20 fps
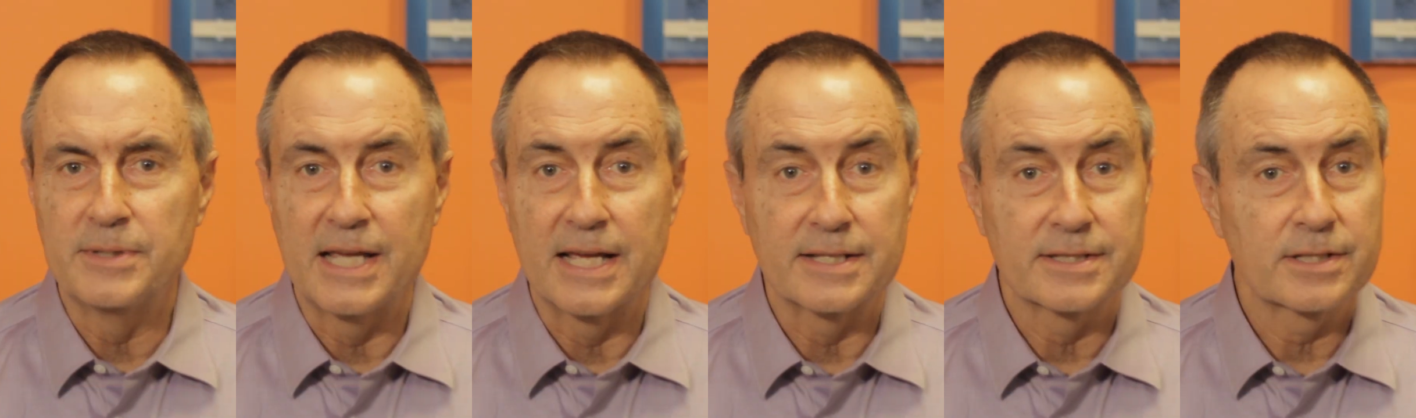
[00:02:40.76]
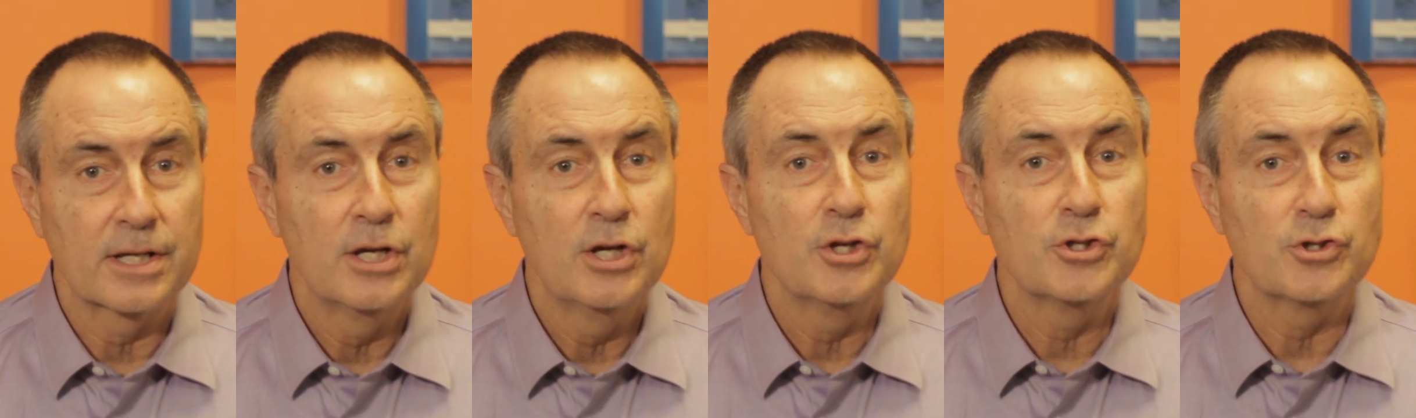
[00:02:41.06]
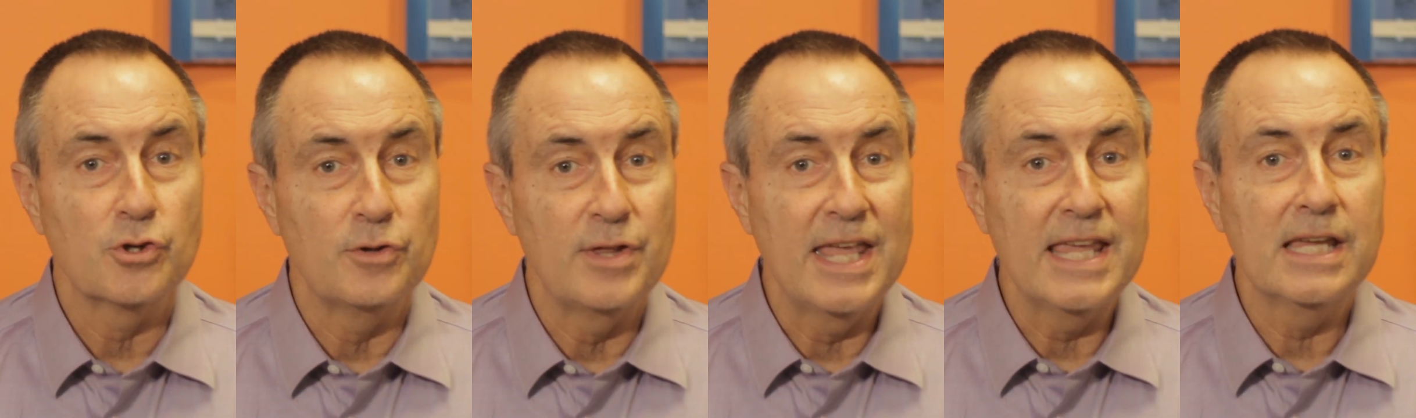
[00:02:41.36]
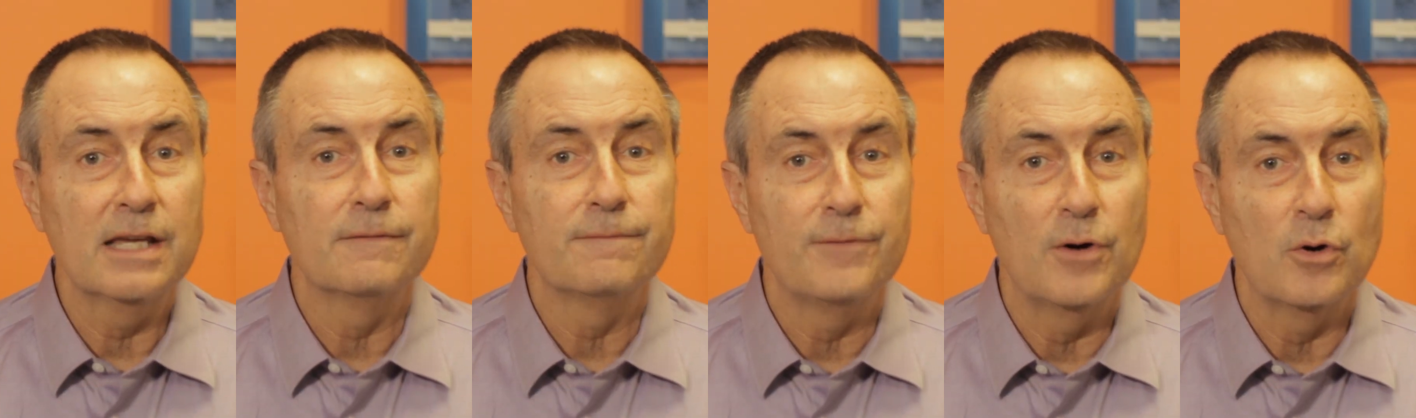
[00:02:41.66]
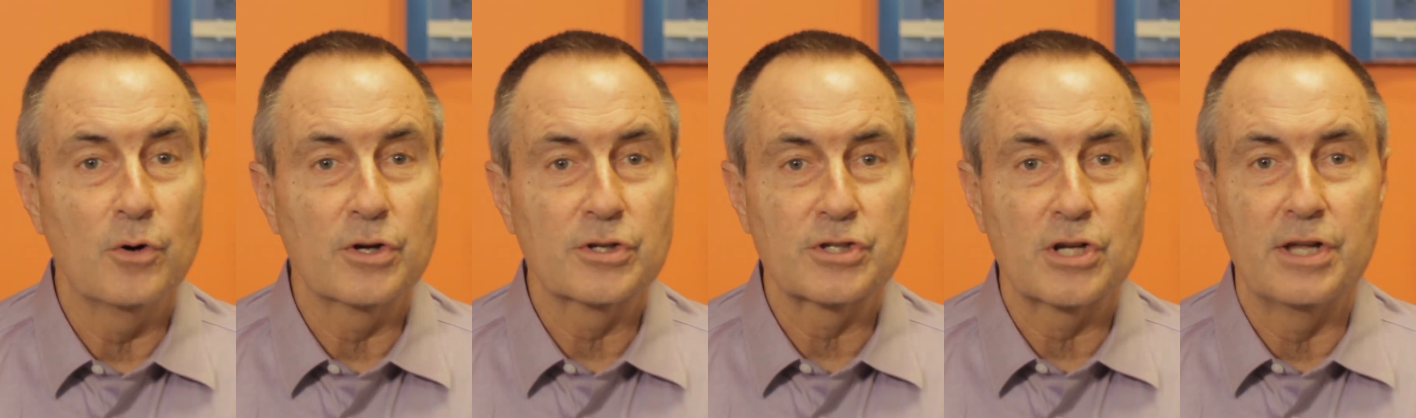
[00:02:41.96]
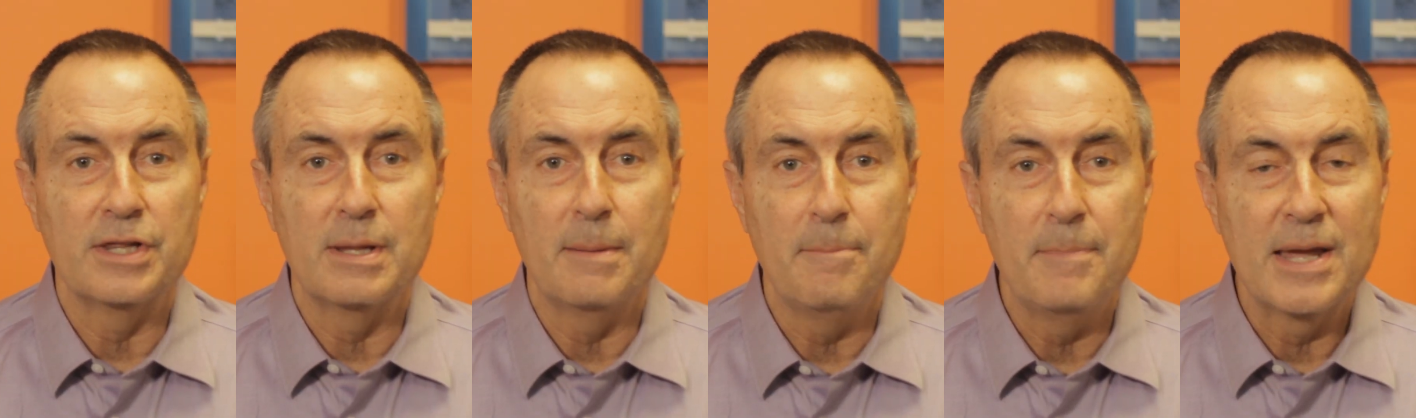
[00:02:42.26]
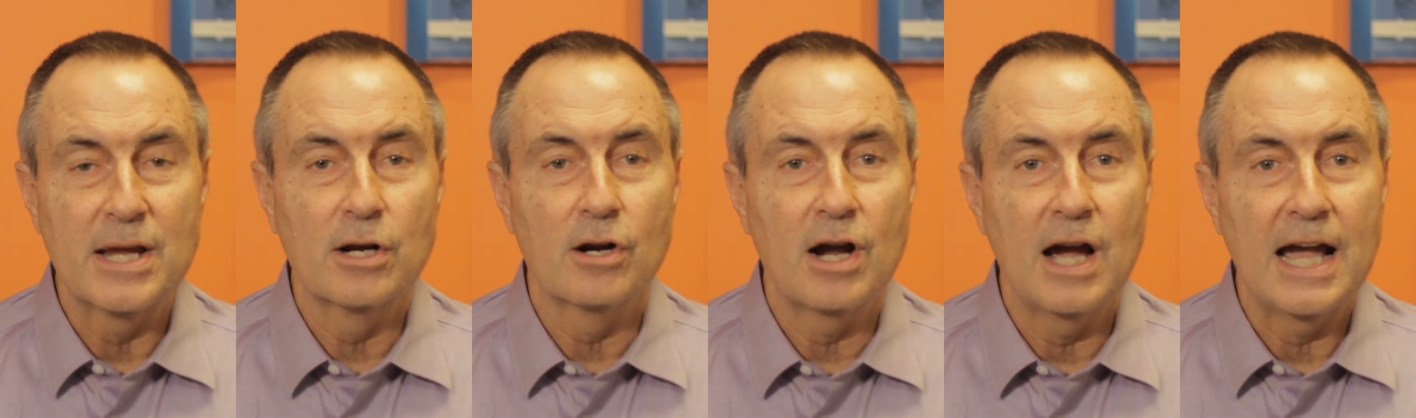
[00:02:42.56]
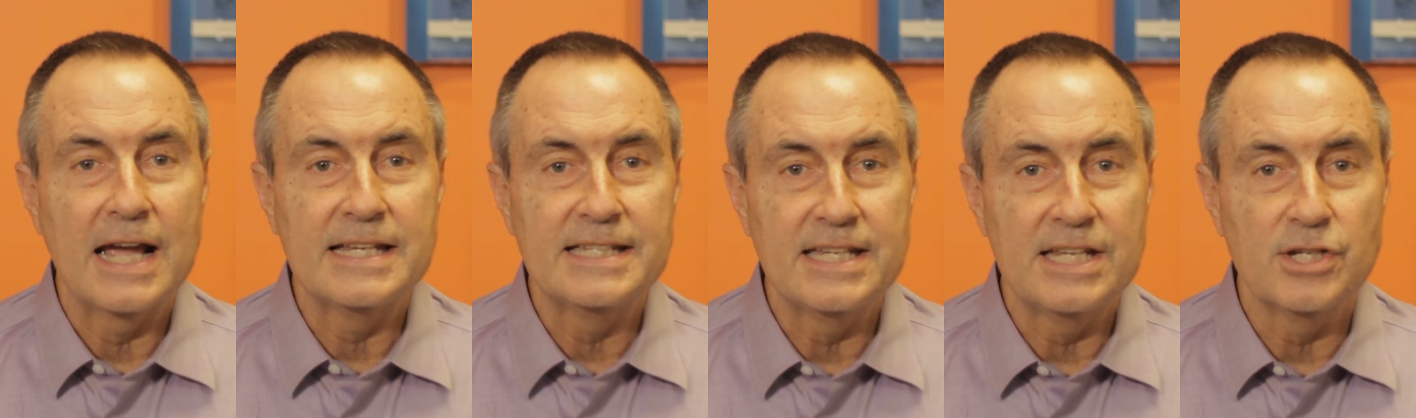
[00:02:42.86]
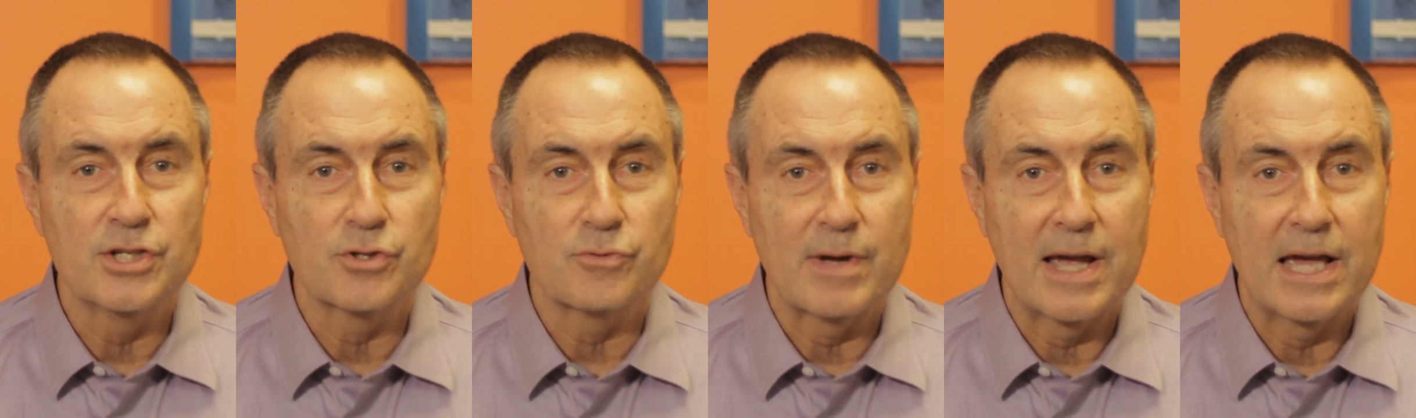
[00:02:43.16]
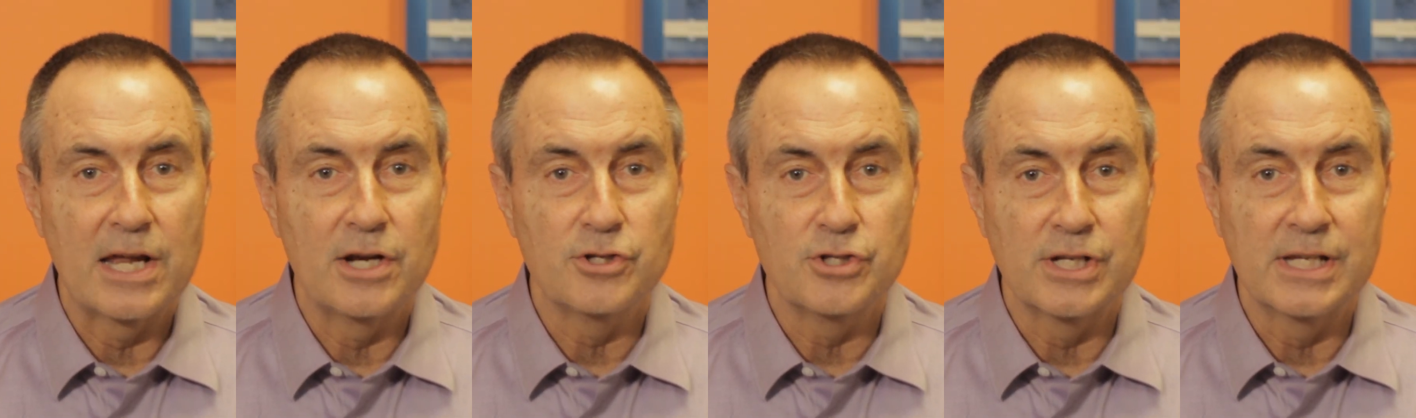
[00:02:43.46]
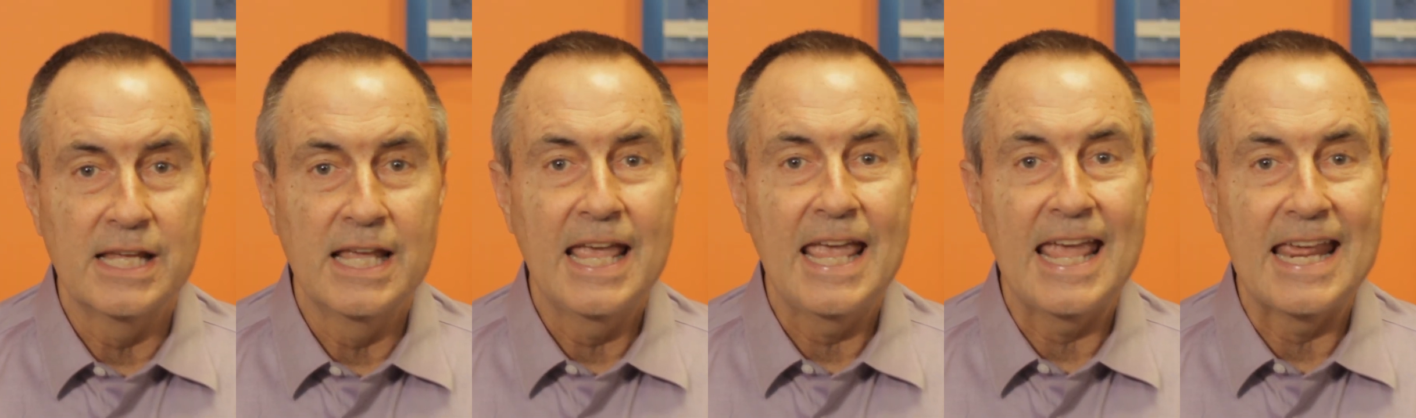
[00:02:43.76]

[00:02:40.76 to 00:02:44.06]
desk so they can focus on the bigger IT strategy